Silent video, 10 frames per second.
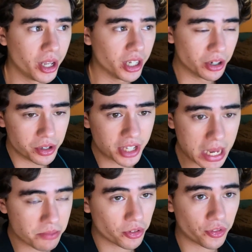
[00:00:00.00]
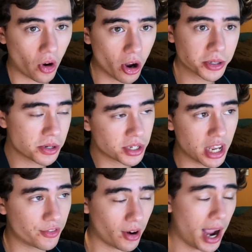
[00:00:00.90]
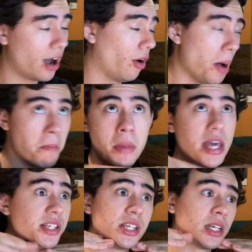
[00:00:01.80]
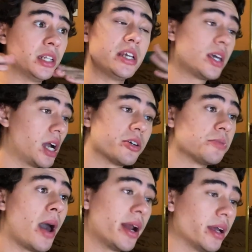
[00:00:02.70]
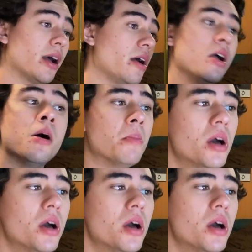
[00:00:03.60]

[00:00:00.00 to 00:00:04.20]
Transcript: You came for frogs, you stayed for how amazingly charismatic I am.